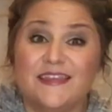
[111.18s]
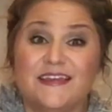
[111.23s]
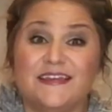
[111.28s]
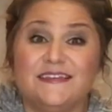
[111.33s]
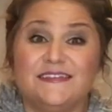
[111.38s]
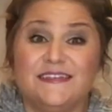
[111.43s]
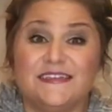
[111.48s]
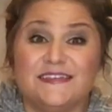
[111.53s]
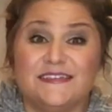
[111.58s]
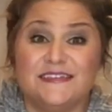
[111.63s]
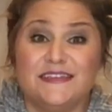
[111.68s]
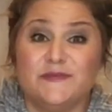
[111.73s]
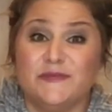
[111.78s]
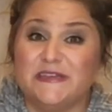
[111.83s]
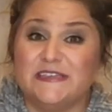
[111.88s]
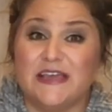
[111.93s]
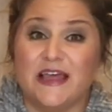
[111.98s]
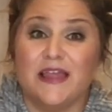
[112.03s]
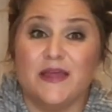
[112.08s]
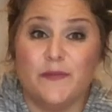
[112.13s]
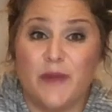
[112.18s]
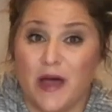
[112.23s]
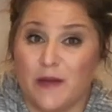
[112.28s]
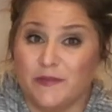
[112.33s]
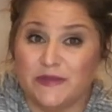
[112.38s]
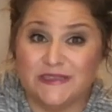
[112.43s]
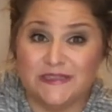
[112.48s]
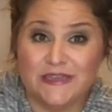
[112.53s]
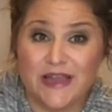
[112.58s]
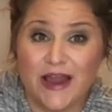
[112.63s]
This is the Medulla
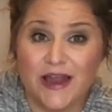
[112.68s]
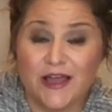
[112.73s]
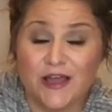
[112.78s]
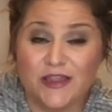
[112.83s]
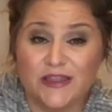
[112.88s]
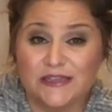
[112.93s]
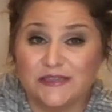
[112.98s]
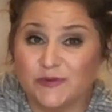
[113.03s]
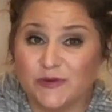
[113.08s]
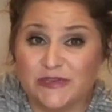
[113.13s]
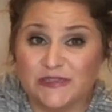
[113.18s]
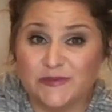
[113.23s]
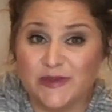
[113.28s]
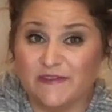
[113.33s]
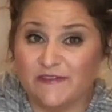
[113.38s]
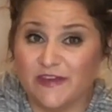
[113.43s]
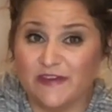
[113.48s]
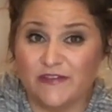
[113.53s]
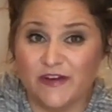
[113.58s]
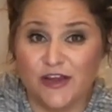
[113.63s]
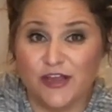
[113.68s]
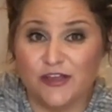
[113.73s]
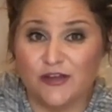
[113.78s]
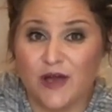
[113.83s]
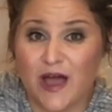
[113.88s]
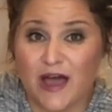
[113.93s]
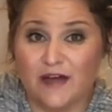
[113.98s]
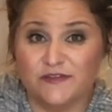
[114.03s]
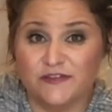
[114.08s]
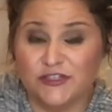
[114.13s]
Pump and Style. This one is my favorite. You
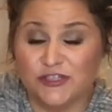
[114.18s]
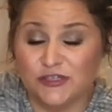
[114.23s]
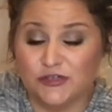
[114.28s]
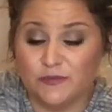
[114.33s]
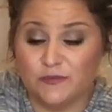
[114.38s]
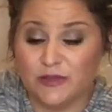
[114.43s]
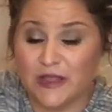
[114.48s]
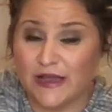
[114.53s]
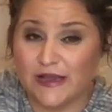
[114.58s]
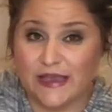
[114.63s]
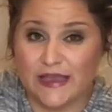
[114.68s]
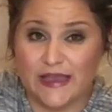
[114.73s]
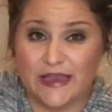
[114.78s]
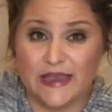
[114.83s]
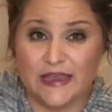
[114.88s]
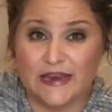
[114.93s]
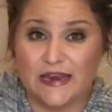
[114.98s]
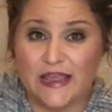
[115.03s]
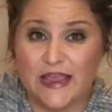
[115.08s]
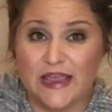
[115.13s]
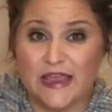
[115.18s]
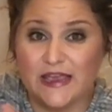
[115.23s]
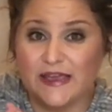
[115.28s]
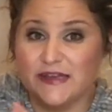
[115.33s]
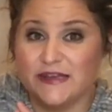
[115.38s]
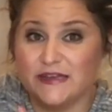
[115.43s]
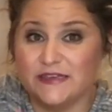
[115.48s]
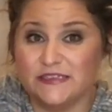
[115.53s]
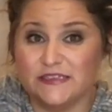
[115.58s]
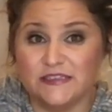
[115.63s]
have to plug it in,
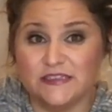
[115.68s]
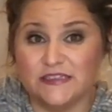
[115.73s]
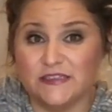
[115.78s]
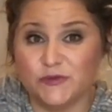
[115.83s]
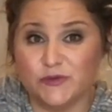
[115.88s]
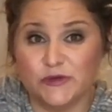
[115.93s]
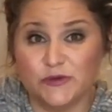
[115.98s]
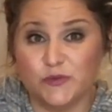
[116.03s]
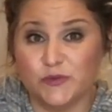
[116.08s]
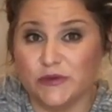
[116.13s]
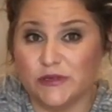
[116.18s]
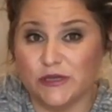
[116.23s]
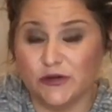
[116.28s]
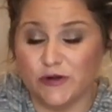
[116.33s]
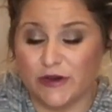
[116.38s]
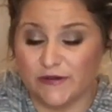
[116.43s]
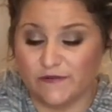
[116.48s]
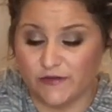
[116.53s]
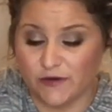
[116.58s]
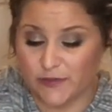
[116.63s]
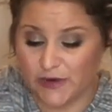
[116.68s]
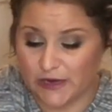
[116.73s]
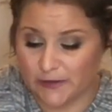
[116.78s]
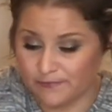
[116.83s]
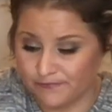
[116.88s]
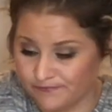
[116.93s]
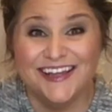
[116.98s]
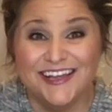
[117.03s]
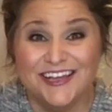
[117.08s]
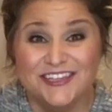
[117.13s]
and this worked really great for me.
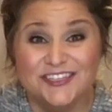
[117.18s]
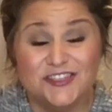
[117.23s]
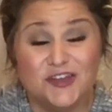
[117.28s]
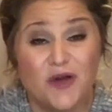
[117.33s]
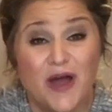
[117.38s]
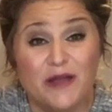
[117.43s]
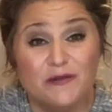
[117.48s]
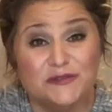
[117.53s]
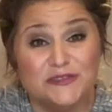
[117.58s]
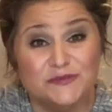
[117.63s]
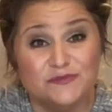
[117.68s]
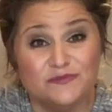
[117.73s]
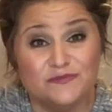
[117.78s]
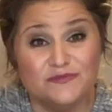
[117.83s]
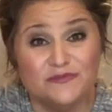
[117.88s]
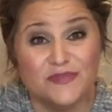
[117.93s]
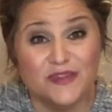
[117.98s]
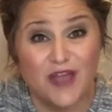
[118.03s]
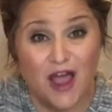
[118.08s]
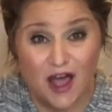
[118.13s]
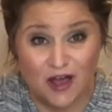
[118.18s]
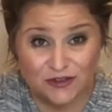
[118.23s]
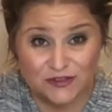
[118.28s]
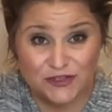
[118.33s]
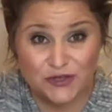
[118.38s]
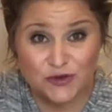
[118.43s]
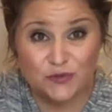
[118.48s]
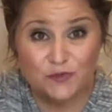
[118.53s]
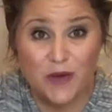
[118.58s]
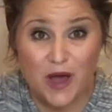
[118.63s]
So I was
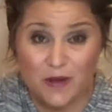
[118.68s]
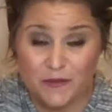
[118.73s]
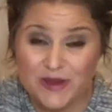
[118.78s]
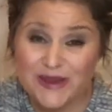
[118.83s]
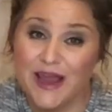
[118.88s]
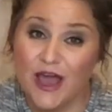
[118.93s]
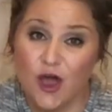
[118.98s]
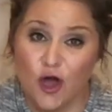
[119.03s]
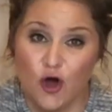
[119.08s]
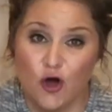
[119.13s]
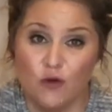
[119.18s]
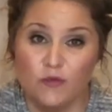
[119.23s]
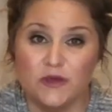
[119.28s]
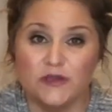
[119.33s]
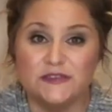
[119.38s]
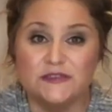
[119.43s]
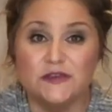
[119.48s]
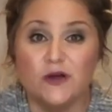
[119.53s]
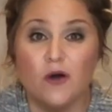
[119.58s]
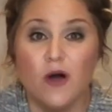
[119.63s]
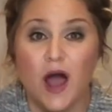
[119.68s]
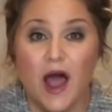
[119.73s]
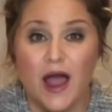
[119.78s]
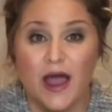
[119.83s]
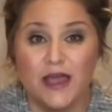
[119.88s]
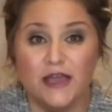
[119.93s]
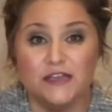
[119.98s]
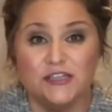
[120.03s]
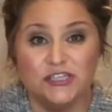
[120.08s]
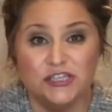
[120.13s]
also pumping at home. So
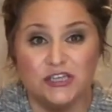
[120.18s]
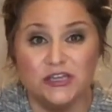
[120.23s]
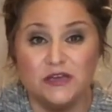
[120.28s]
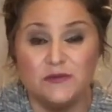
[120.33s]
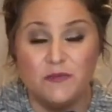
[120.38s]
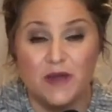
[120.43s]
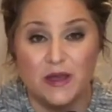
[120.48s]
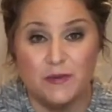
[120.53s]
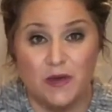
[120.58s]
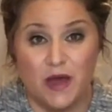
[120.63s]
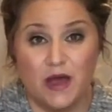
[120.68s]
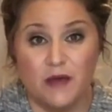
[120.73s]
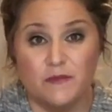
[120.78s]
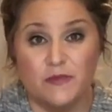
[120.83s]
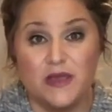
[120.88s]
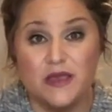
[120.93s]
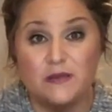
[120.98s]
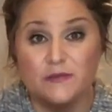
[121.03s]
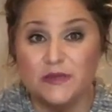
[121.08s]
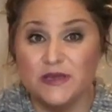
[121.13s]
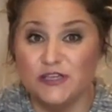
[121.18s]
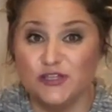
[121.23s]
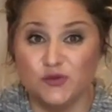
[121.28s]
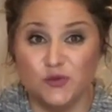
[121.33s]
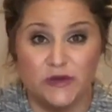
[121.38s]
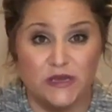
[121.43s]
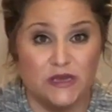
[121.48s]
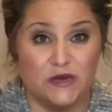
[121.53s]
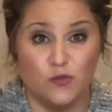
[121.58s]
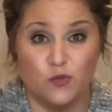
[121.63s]
I took my pump in
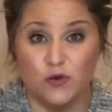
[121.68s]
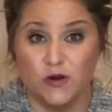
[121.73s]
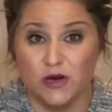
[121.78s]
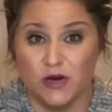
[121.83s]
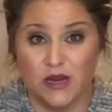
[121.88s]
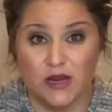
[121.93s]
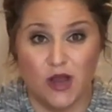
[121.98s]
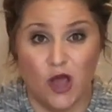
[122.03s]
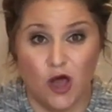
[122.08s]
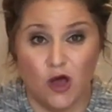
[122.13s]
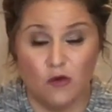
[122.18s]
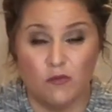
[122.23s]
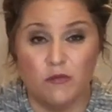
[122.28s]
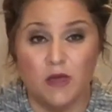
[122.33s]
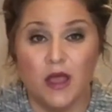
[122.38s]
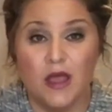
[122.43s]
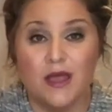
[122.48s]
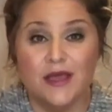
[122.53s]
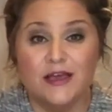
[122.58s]
between work and home.